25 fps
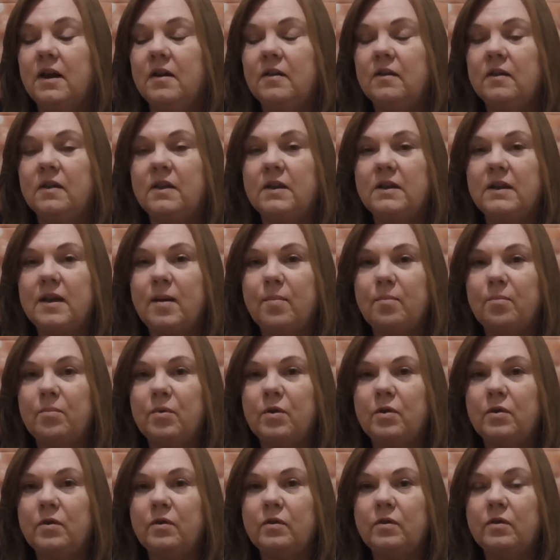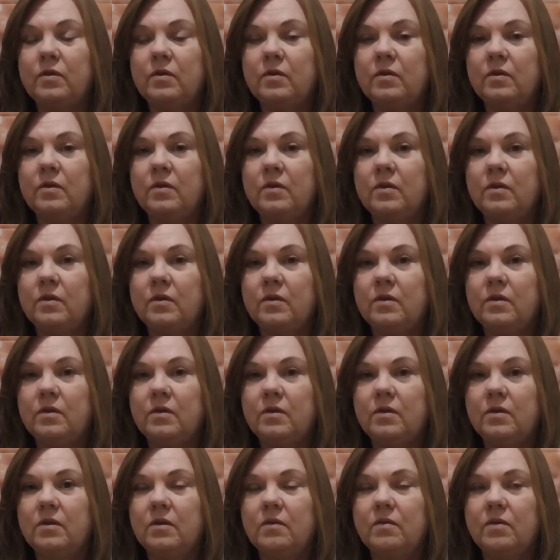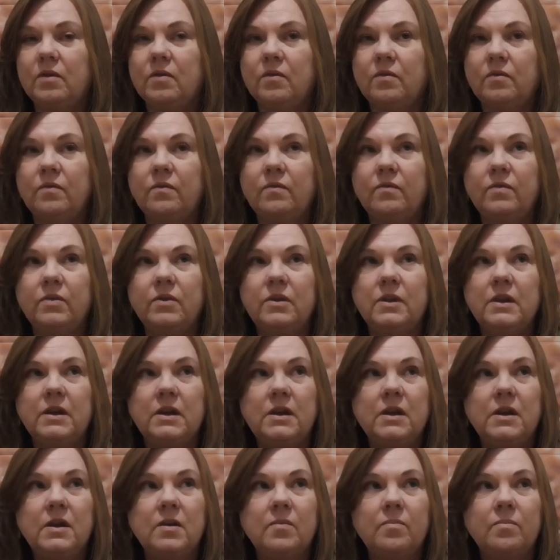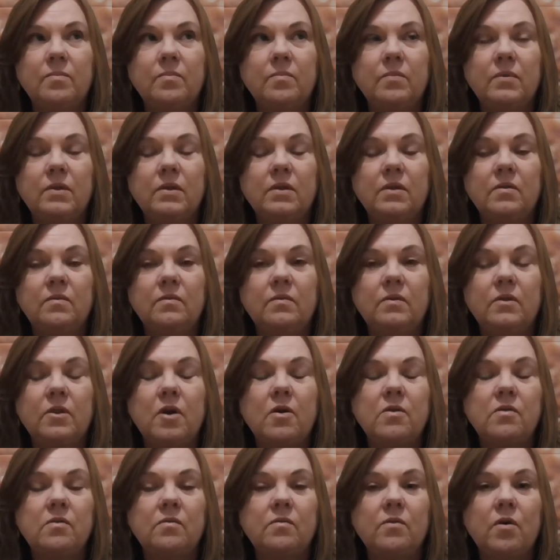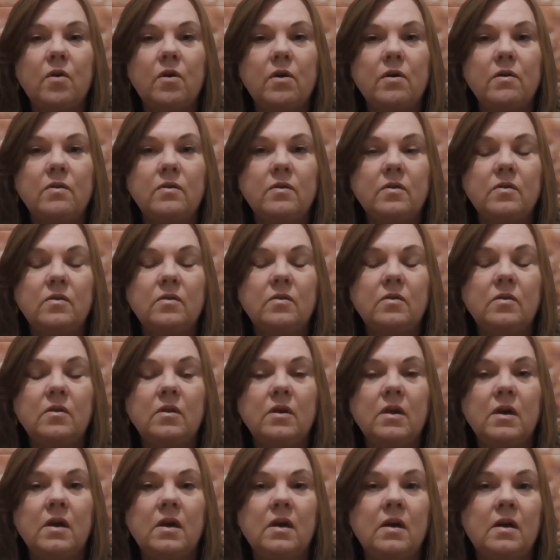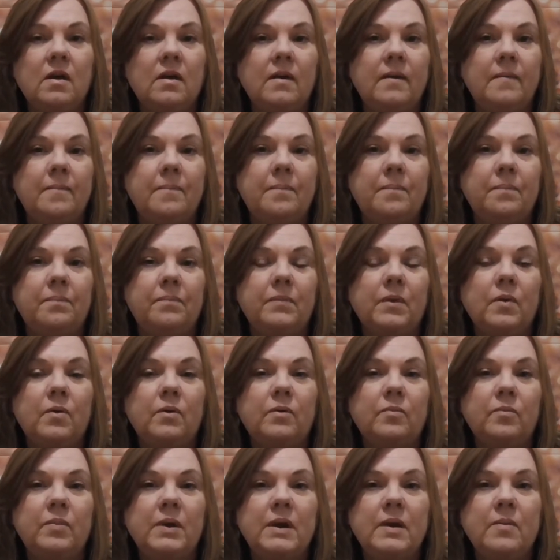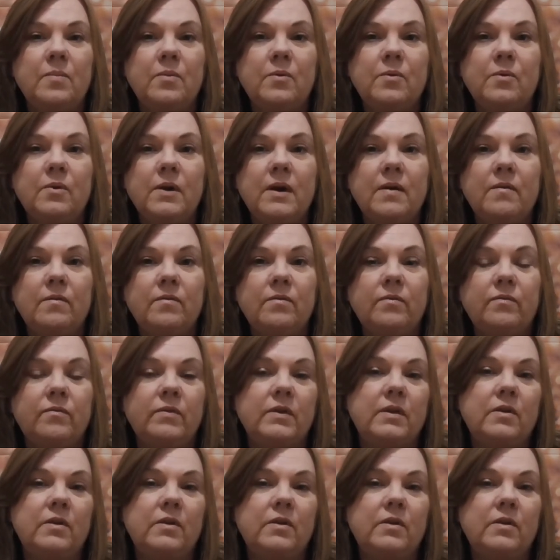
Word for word: as the numbers of the the, um, the known viruses on people have